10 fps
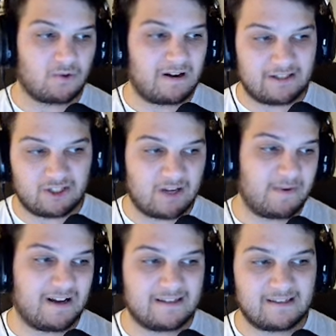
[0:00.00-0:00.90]
Dorats,
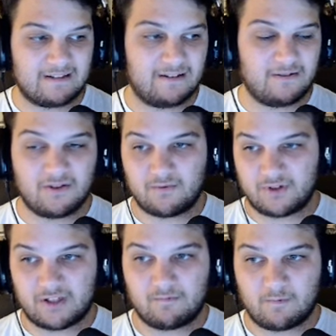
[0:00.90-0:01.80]
Chibi Godzilla, the
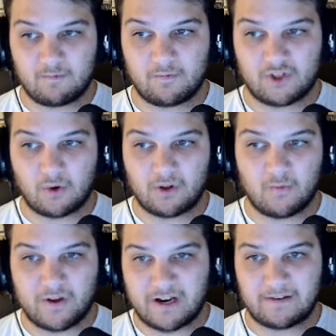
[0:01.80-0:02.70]
solo
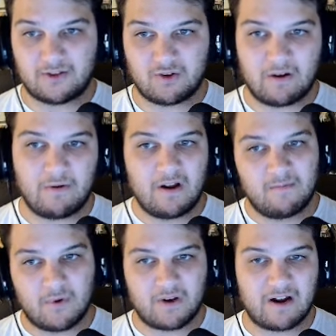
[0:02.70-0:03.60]
one, not the duo,
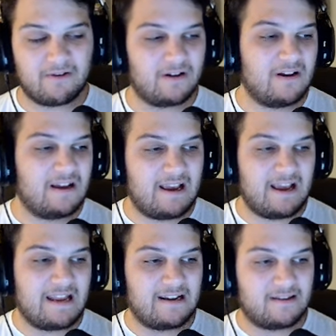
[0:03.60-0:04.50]
Mogera,
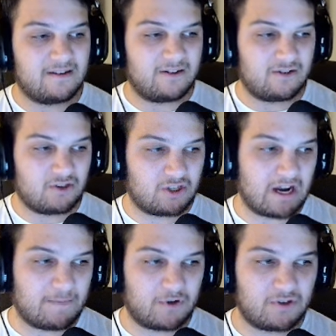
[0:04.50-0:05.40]
and the
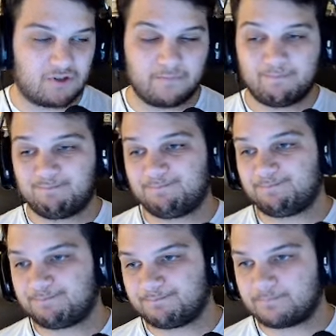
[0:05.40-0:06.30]
Choppers.
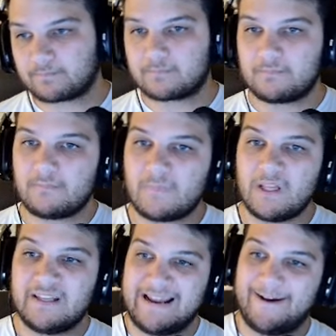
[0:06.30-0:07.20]

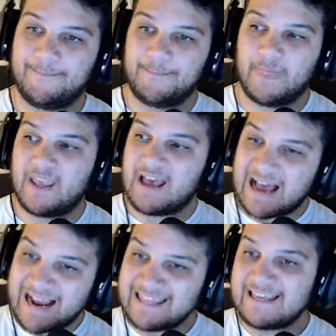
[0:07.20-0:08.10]
Now,
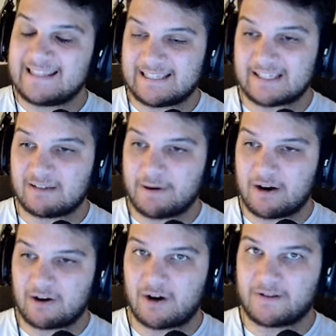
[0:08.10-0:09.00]
I think this is a
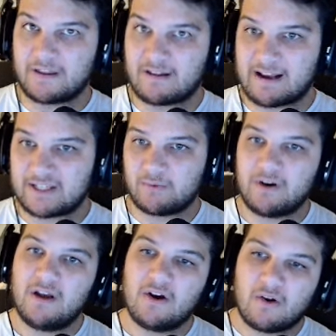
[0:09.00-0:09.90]
better card than the last
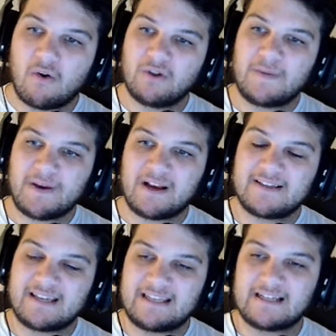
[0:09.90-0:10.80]
one, only
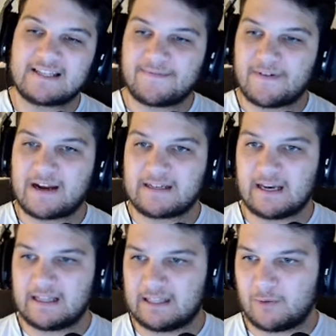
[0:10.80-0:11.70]
because it does
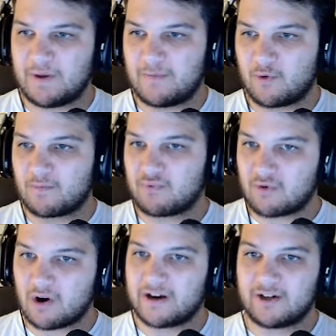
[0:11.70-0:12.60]
affect a little bit more
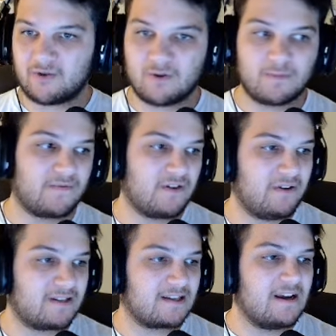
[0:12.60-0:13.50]
broad group of
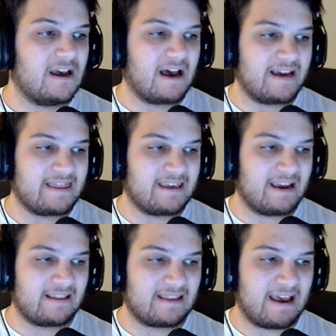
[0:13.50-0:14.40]
units. I
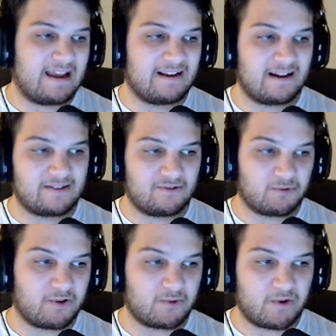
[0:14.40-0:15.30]
think that Godzilla
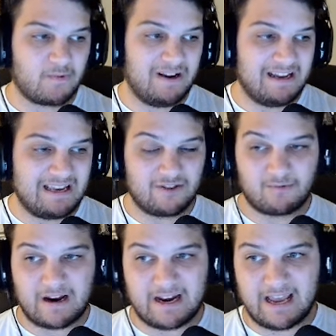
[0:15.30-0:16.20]
2021, in
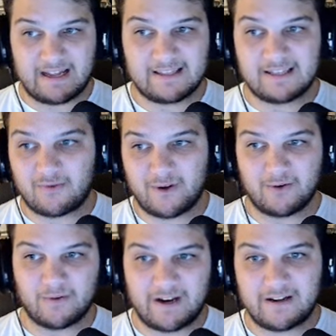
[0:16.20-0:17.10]
the right hands, like
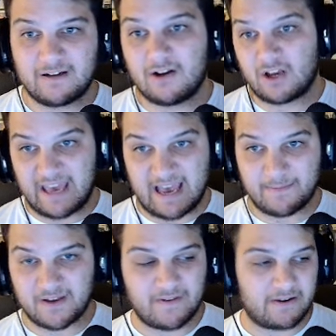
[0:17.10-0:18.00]
Queen Norvania,
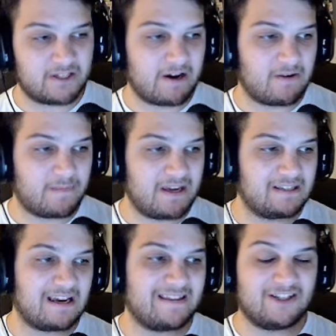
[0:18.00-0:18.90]
can be a very scary
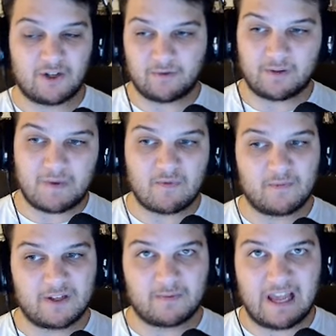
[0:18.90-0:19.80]
piece. I think generally
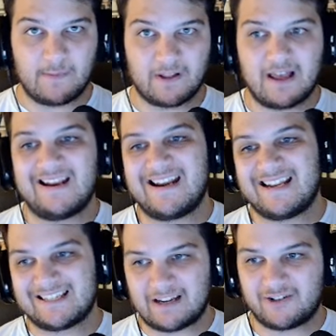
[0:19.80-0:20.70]
people misplay him a lot,
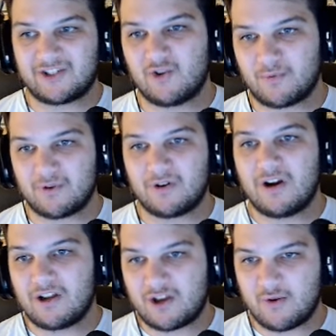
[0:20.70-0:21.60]
and he's not super
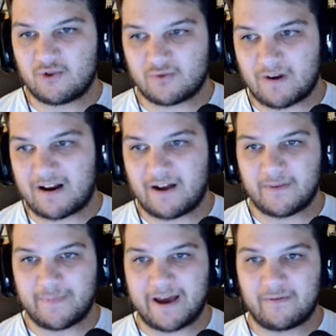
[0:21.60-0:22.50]
huge threat
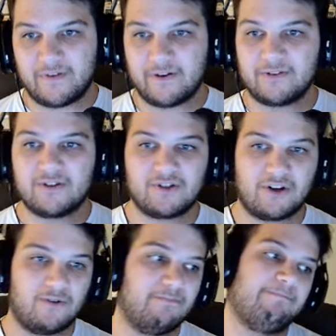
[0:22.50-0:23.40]
on the battlefield,
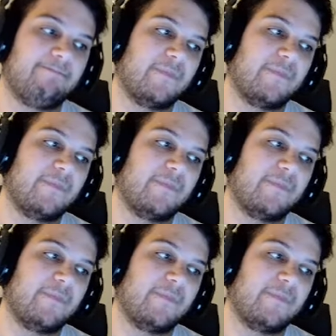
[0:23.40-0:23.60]
so